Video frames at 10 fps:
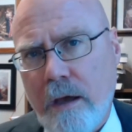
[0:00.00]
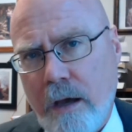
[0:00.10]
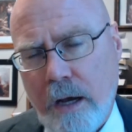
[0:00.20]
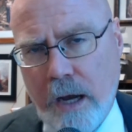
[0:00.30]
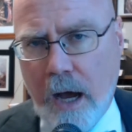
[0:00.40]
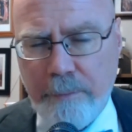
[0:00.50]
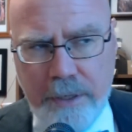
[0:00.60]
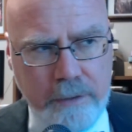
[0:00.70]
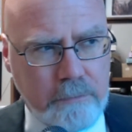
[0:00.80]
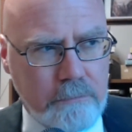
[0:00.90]
A
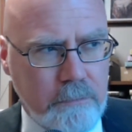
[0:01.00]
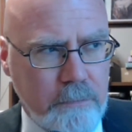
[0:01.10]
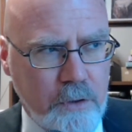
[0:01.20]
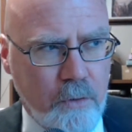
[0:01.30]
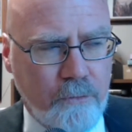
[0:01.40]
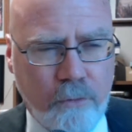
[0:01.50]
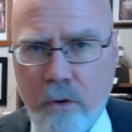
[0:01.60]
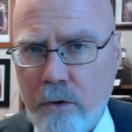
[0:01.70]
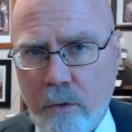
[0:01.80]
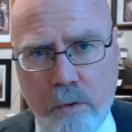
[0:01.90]
common,
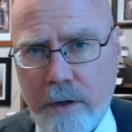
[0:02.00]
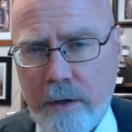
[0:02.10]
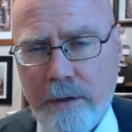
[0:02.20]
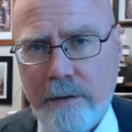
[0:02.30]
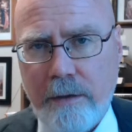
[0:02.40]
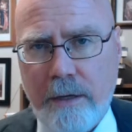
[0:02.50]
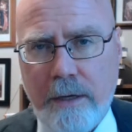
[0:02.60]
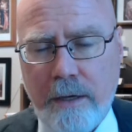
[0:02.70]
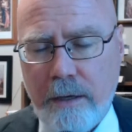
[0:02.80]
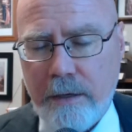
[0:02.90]
folklore,
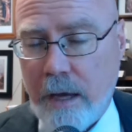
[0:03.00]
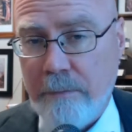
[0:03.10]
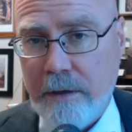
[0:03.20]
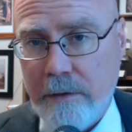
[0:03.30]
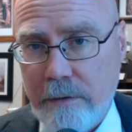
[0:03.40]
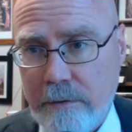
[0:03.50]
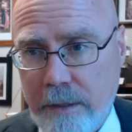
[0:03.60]
a common